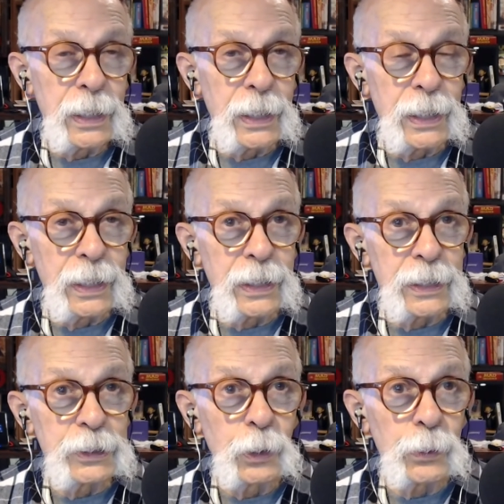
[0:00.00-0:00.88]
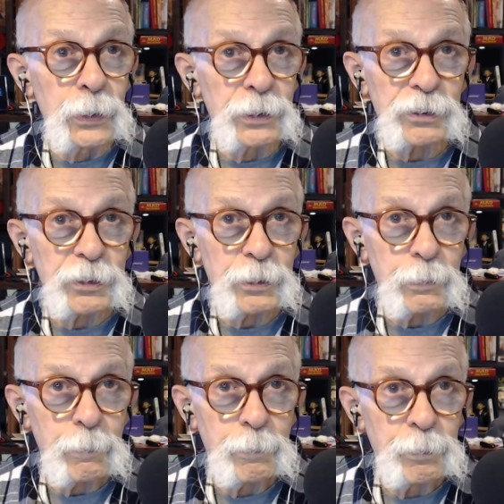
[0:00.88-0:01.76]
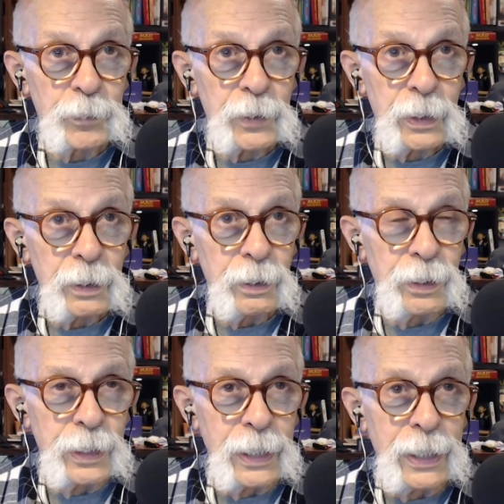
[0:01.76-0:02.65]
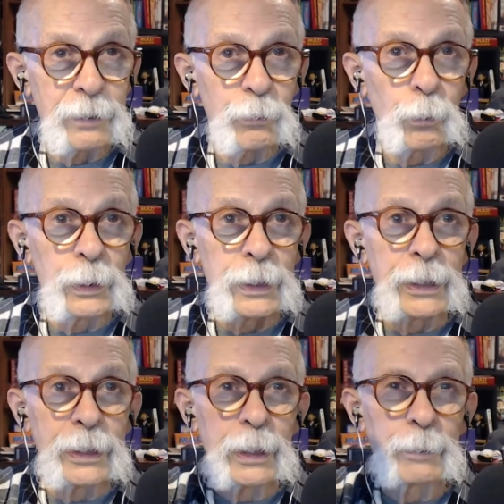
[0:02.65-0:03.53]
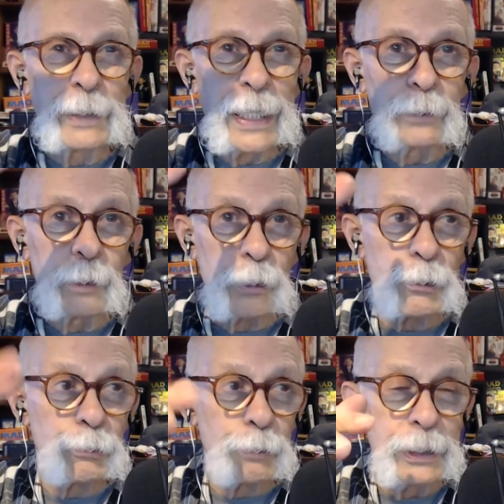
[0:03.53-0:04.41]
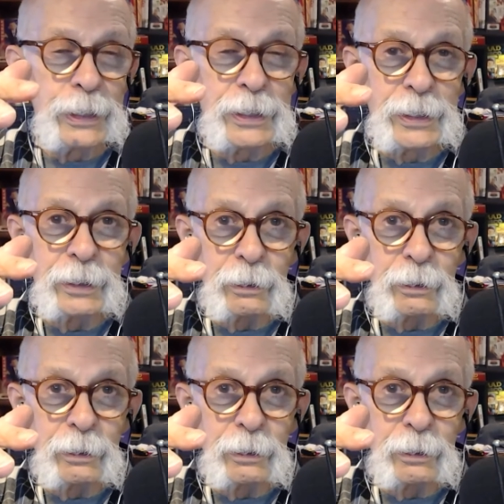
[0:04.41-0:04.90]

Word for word: and I noticed that when they come down the tree